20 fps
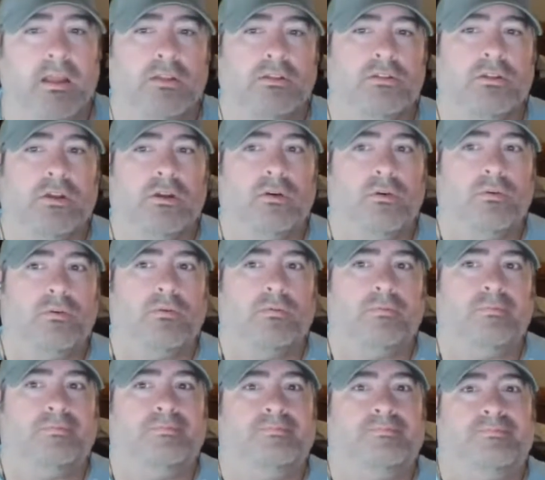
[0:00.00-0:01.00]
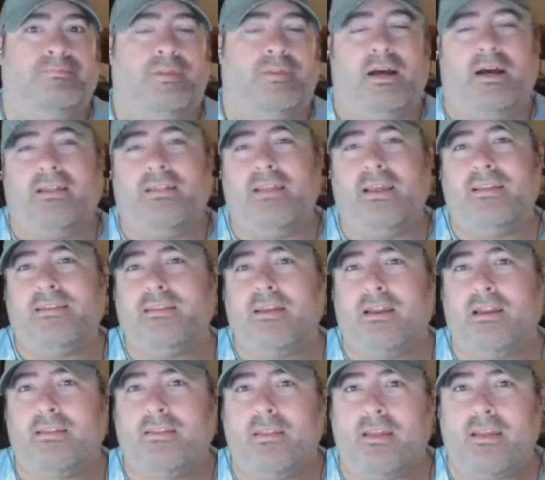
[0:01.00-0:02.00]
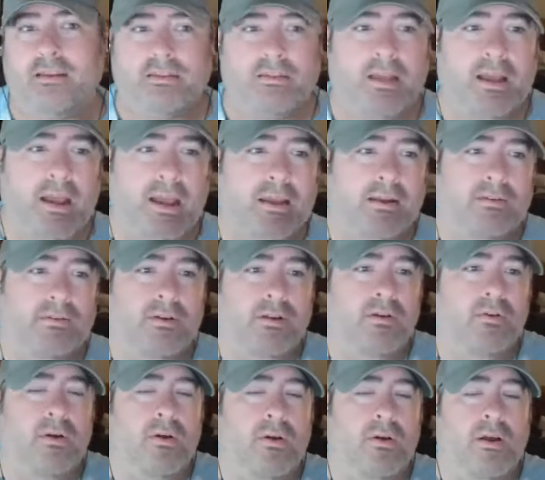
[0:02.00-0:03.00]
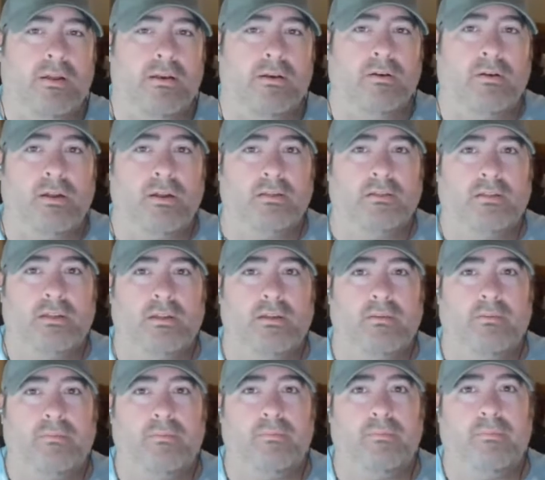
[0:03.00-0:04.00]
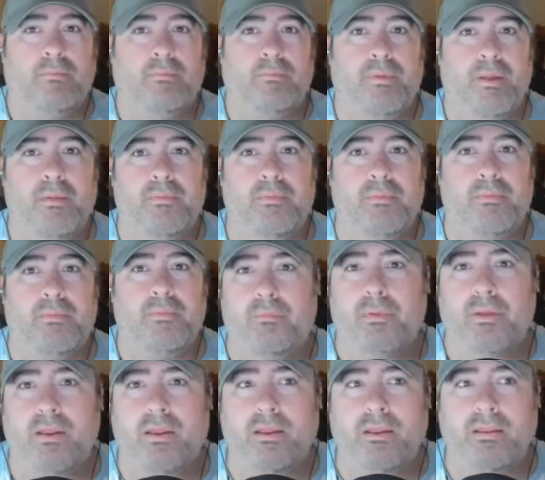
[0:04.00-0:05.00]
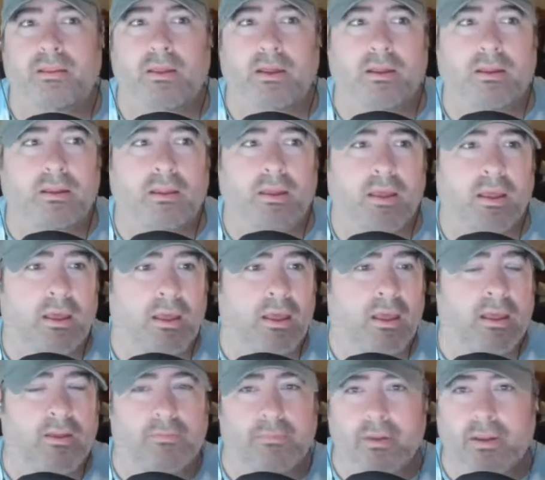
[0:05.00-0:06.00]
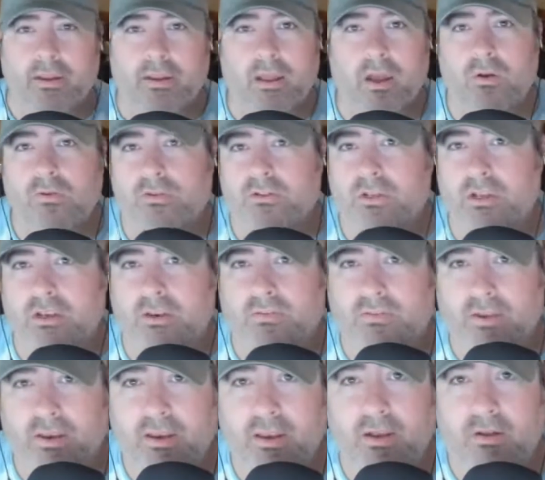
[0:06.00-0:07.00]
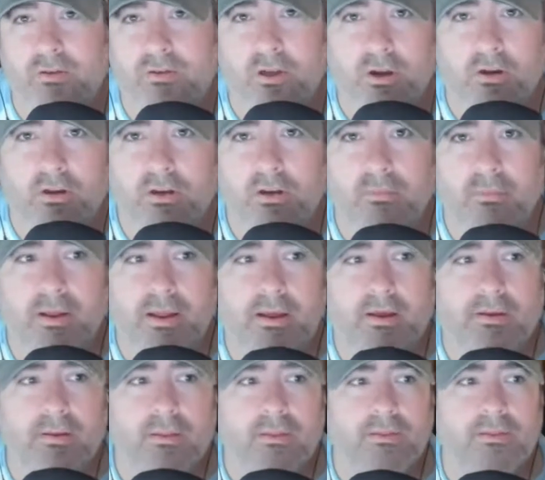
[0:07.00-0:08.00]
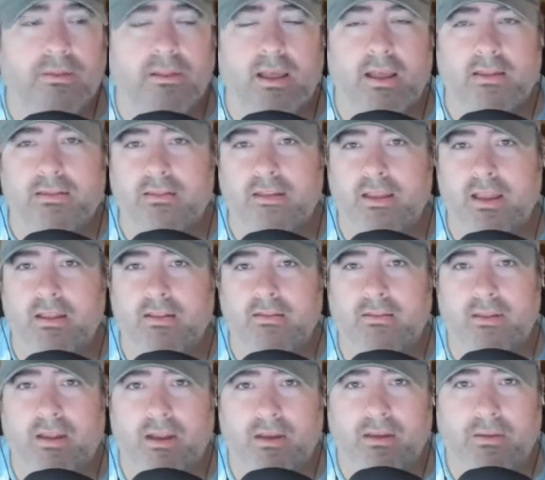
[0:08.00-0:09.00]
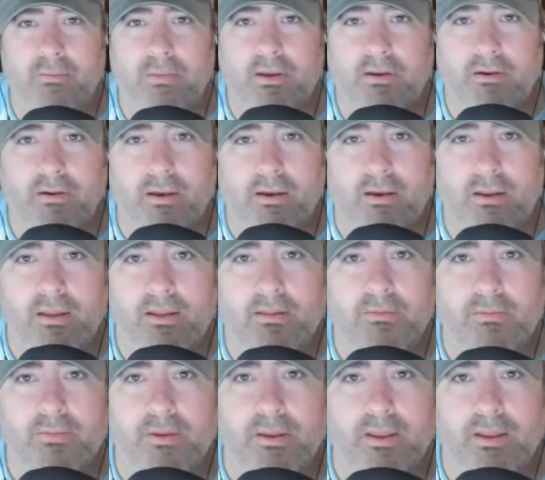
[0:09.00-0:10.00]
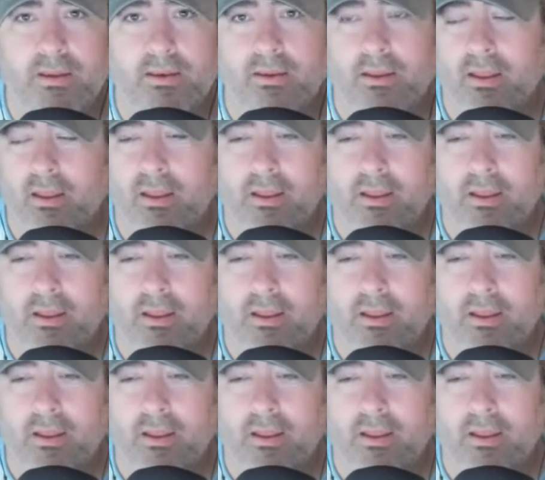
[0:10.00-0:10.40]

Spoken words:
So on that side of things, I don't know how interested people would be. Like if me and Coach did a video talking about the Last Dance documentary on ESPN.